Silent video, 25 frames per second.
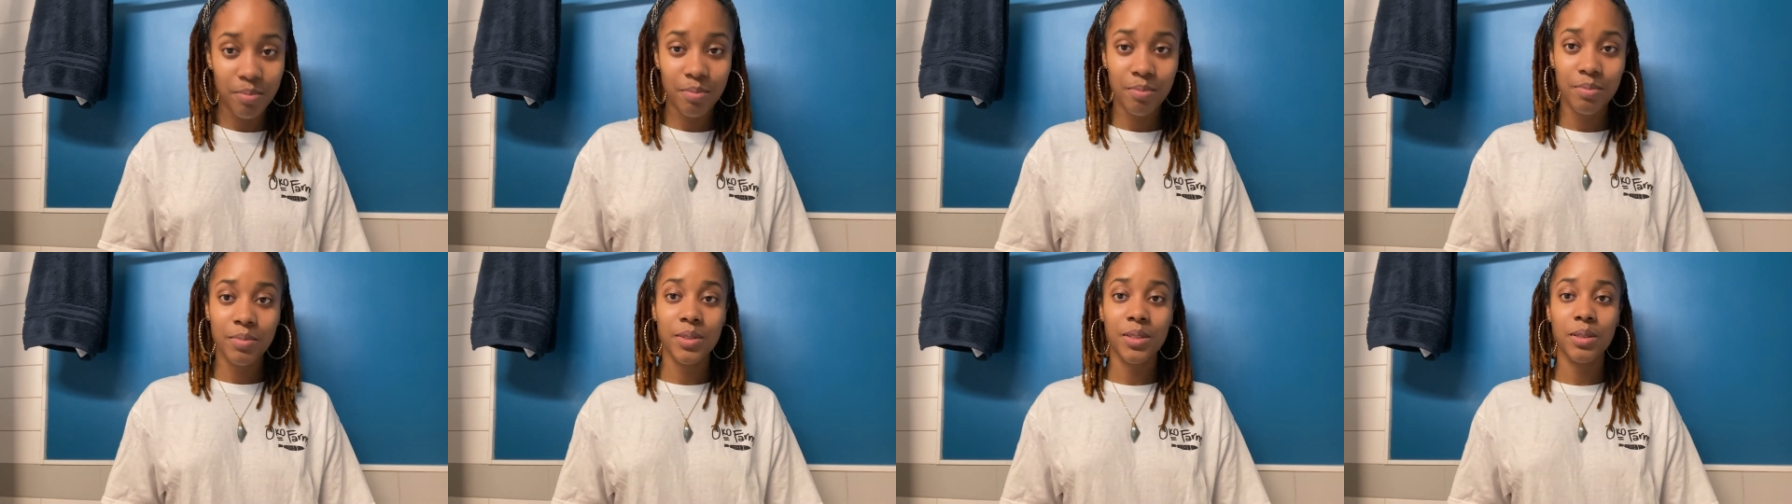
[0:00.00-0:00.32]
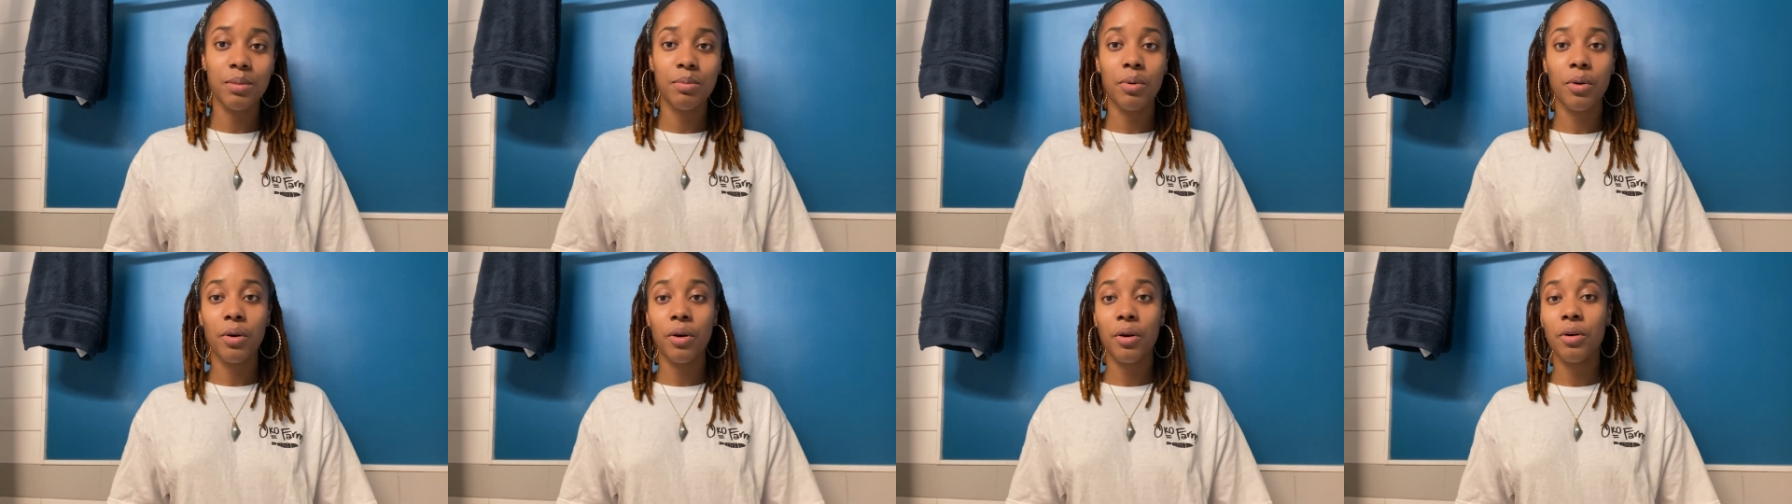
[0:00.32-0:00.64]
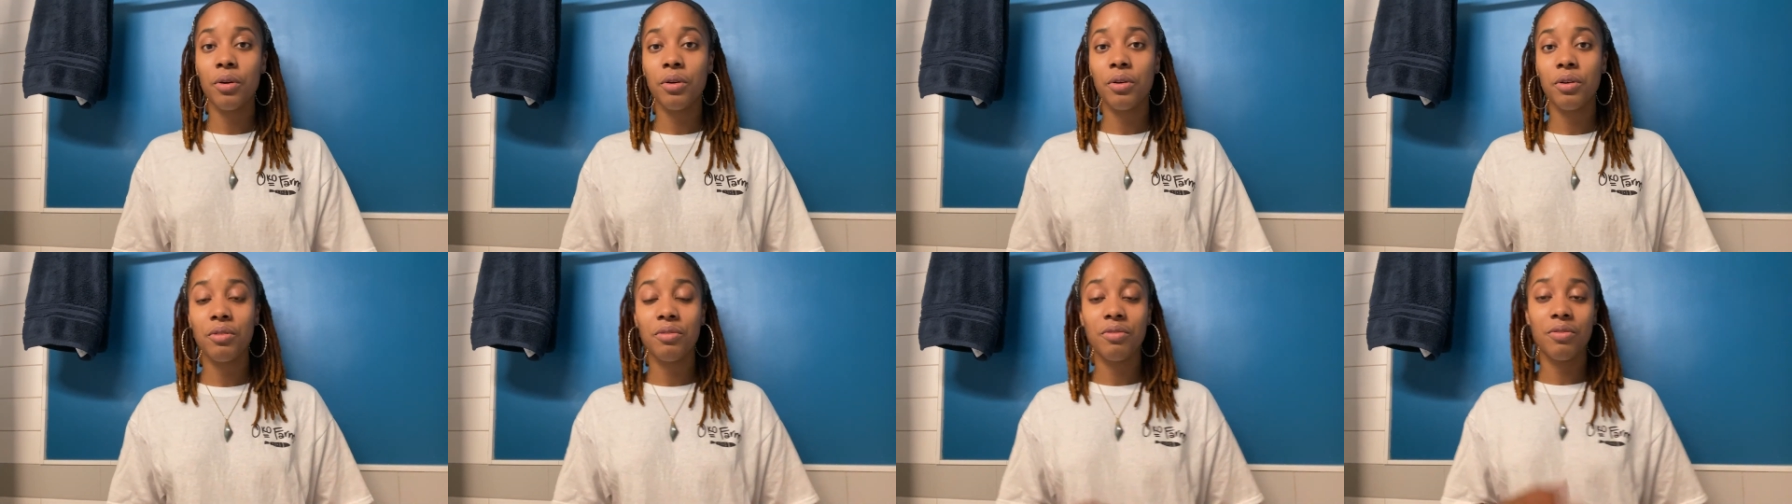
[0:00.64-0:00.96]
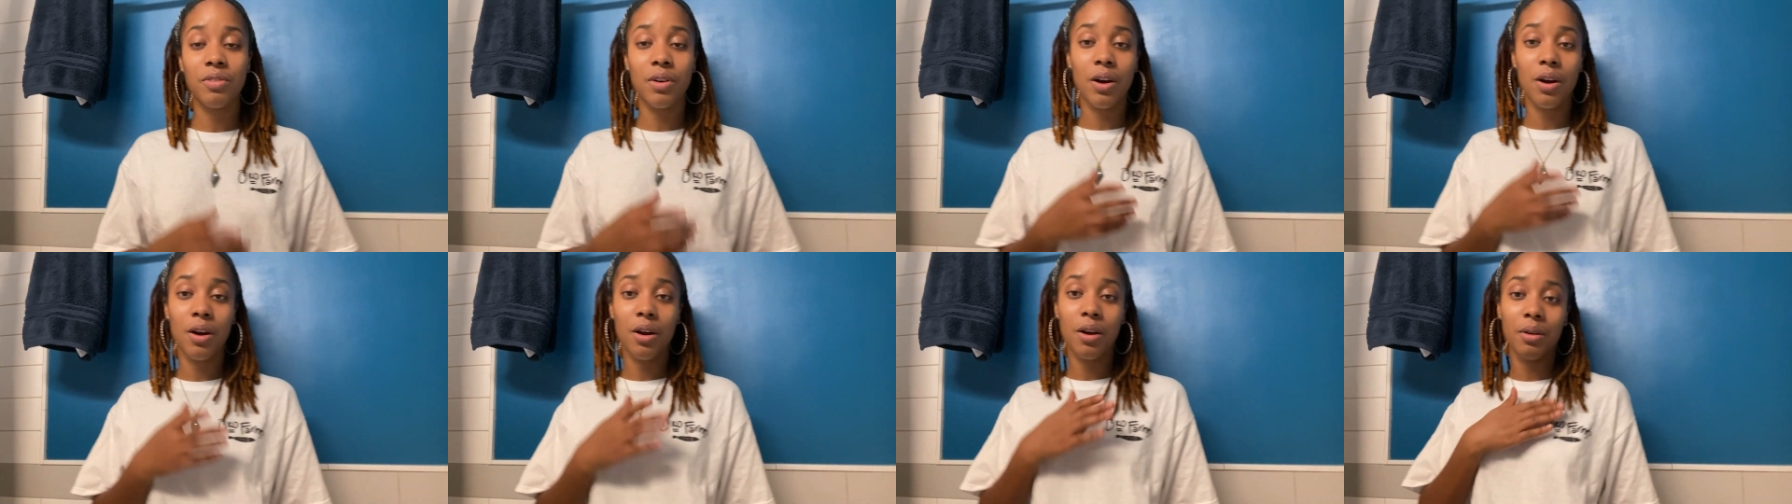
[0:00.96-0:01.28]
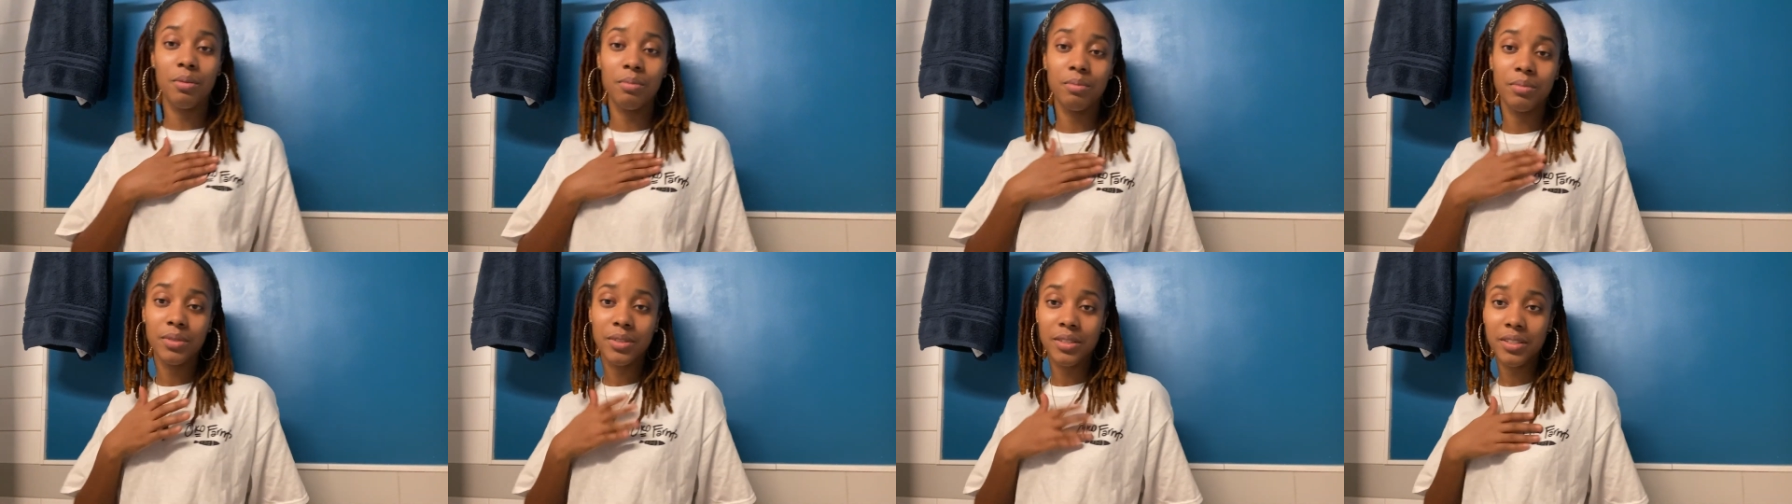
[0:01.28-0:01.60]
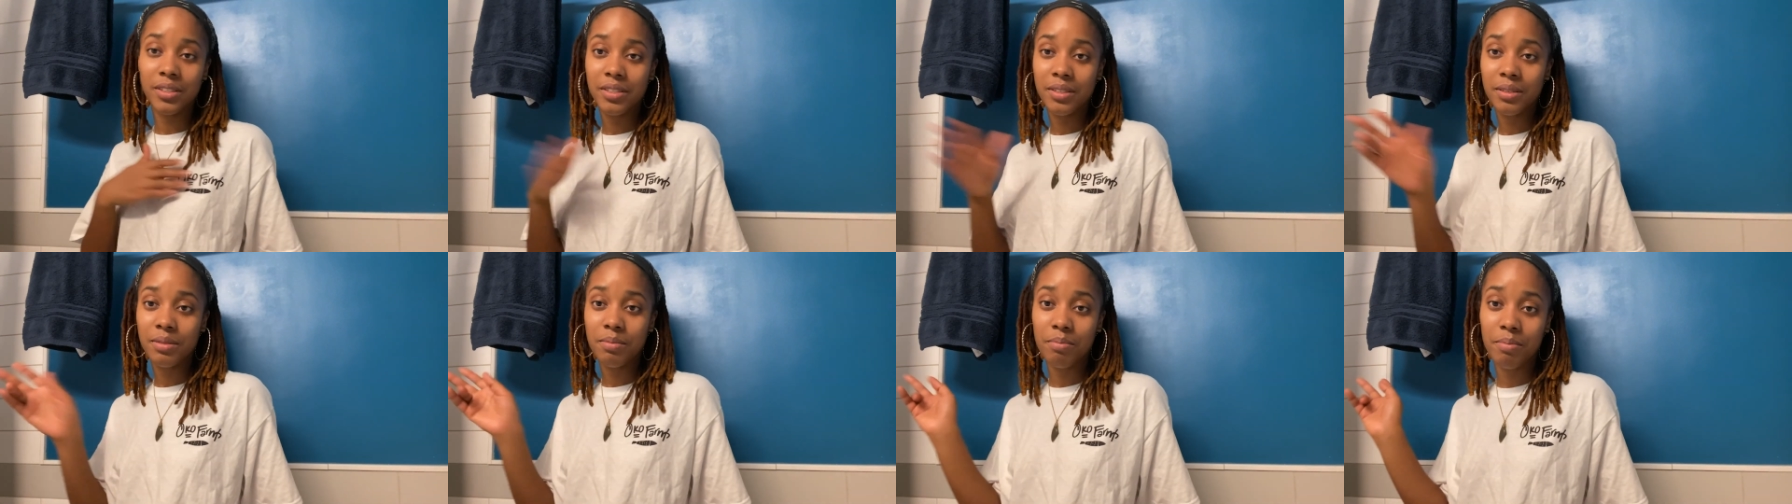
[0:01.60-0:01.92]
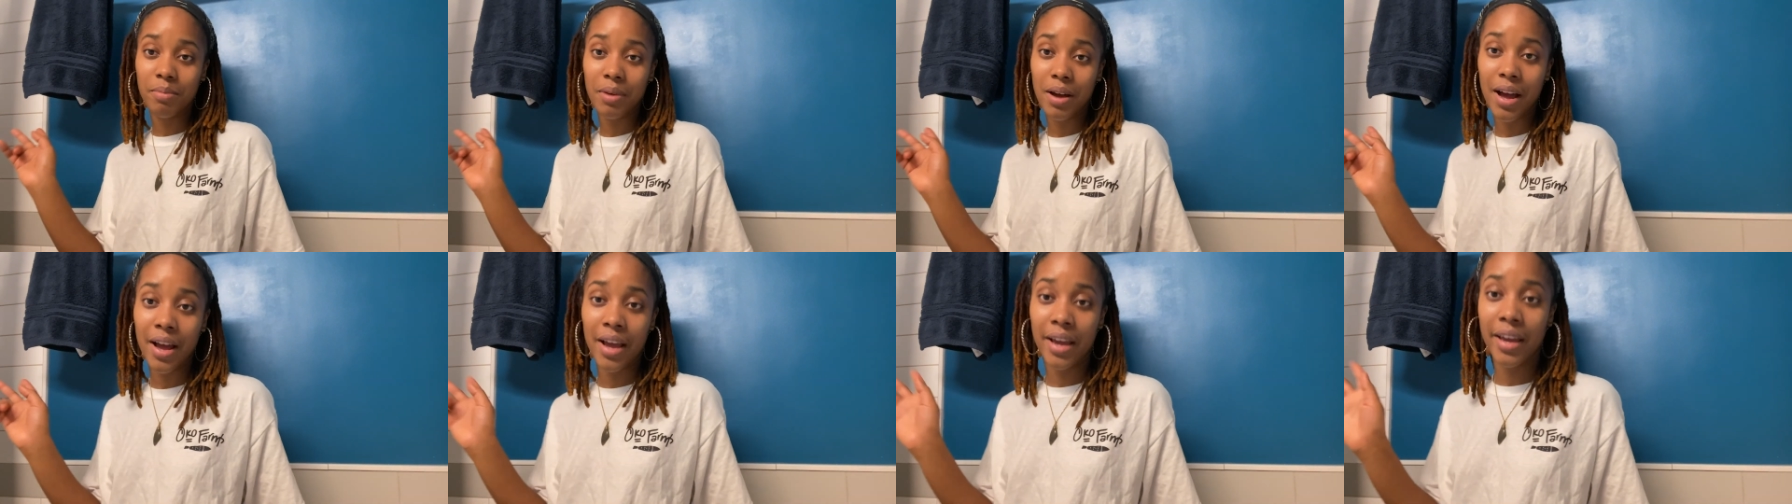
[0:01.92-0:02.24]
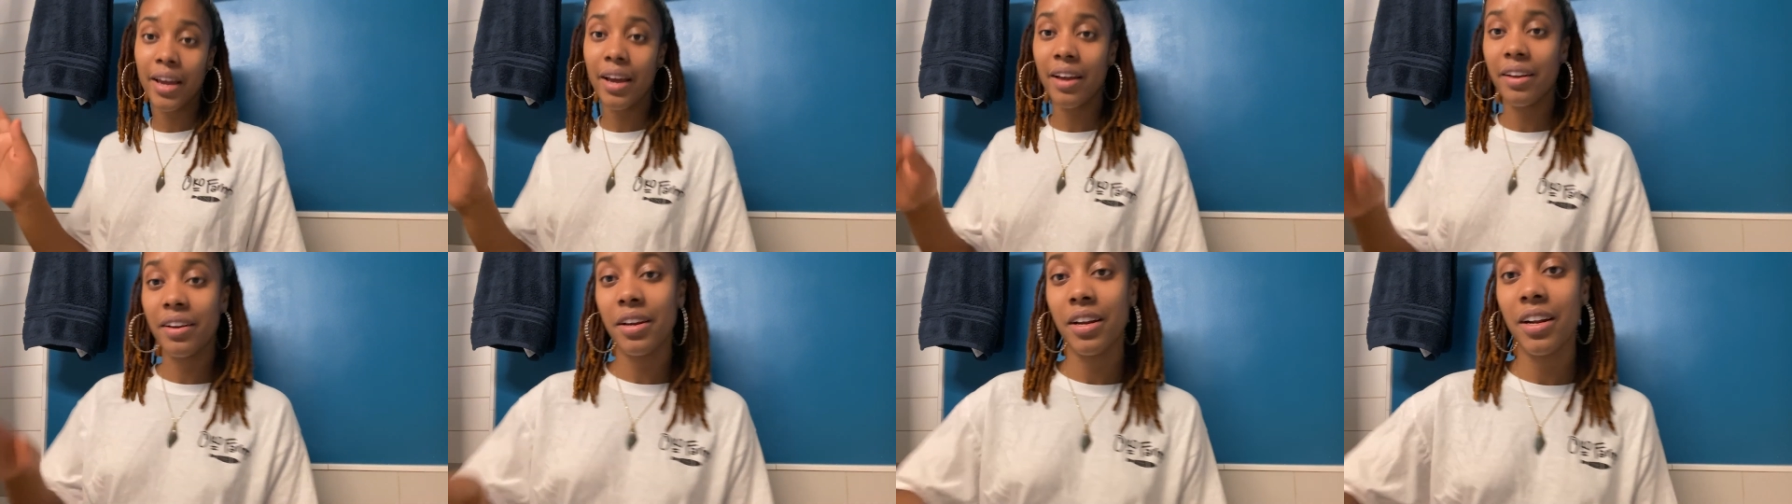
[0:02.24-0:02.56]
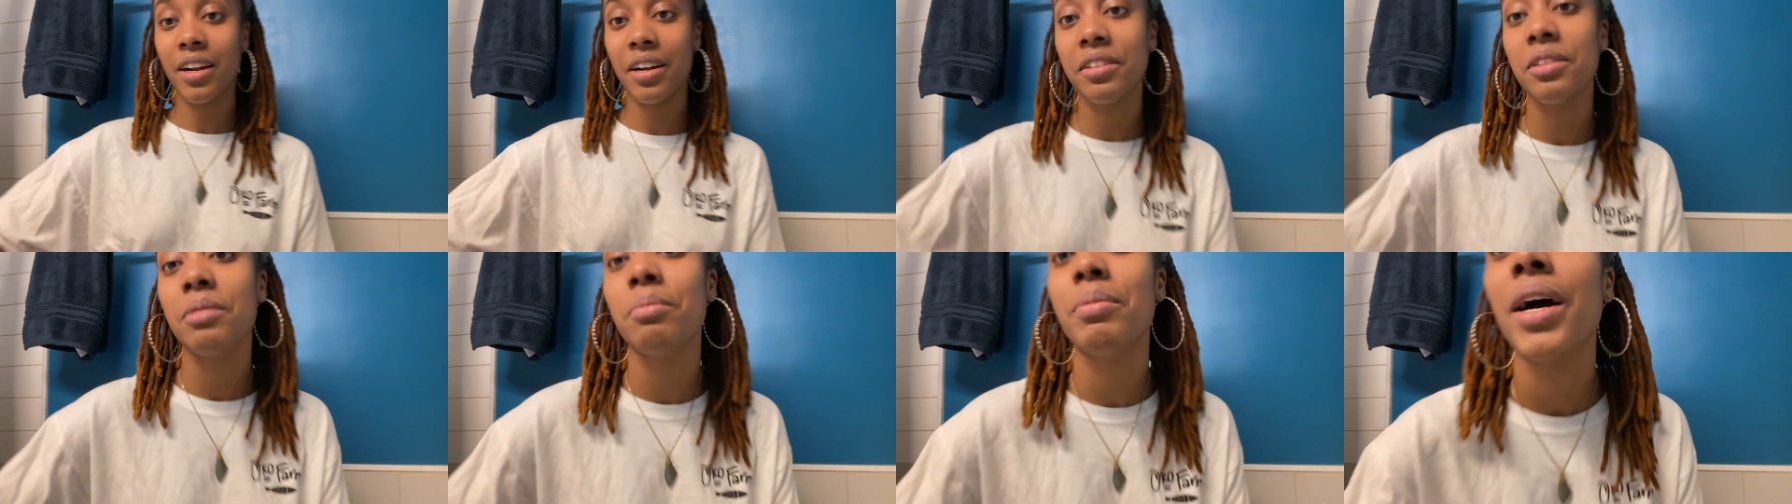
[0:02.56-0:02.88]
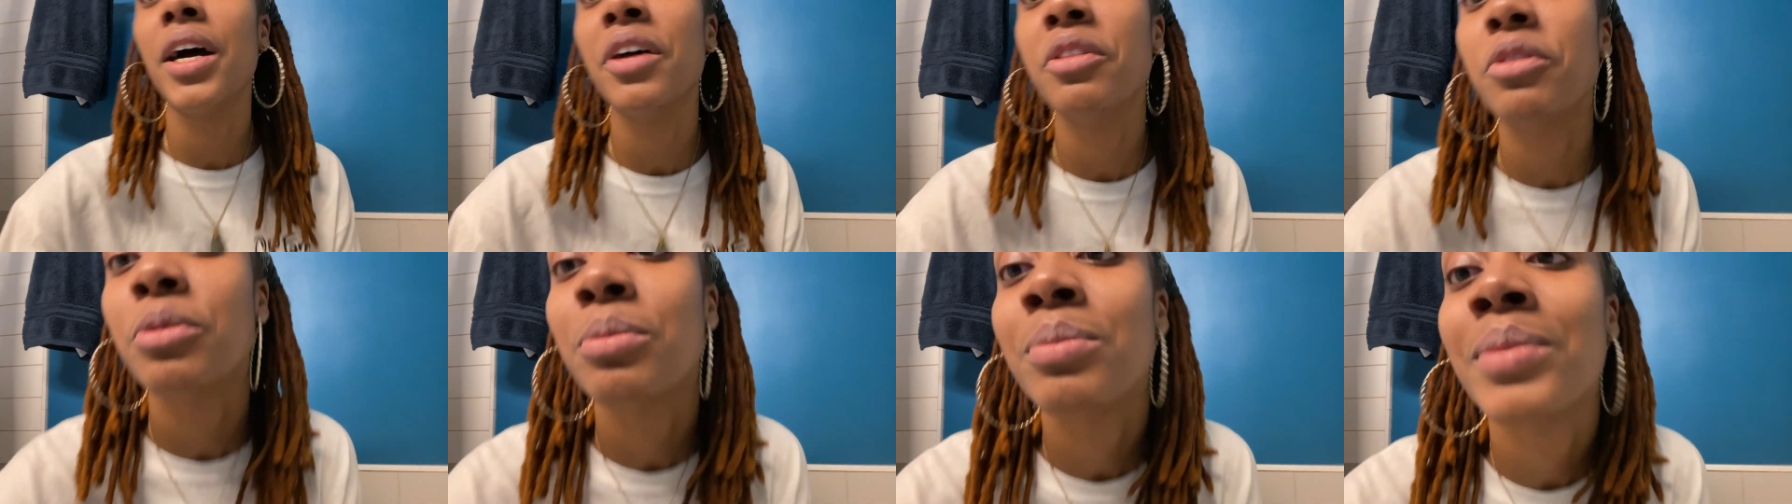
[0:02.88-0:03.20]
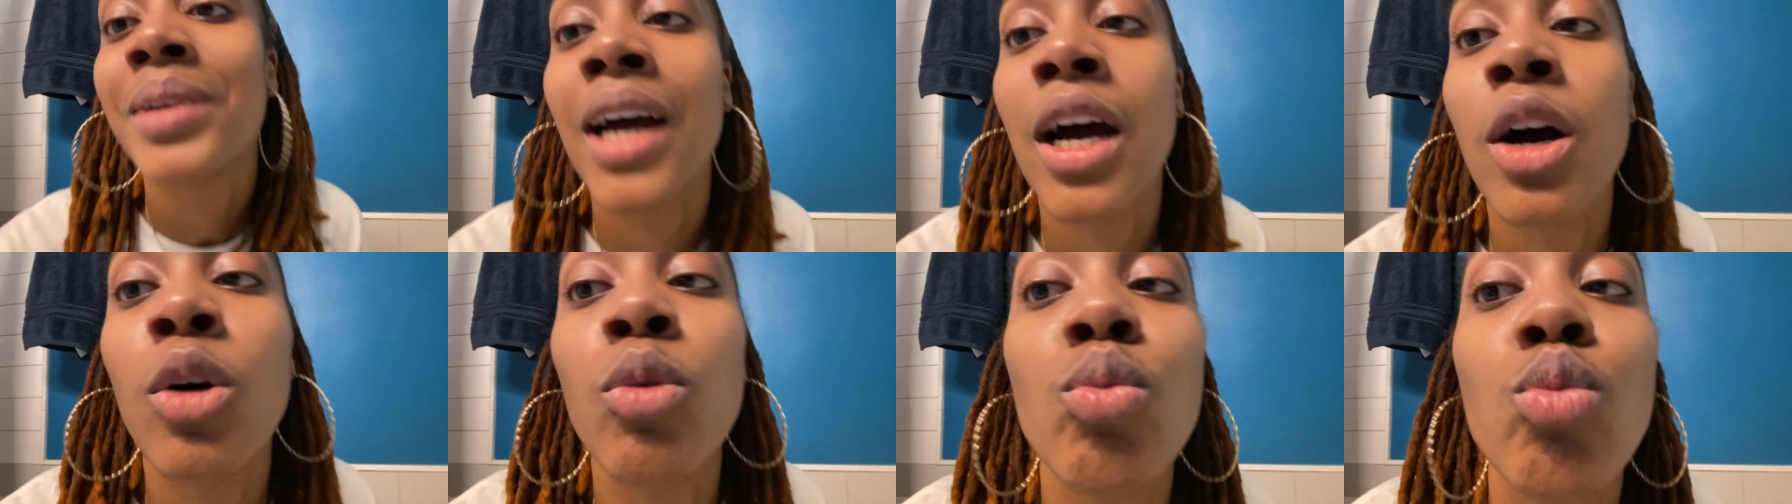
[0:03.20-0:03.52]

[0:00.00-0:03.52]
Support Oko Farms. Bye. Gotta get out the bathroom now.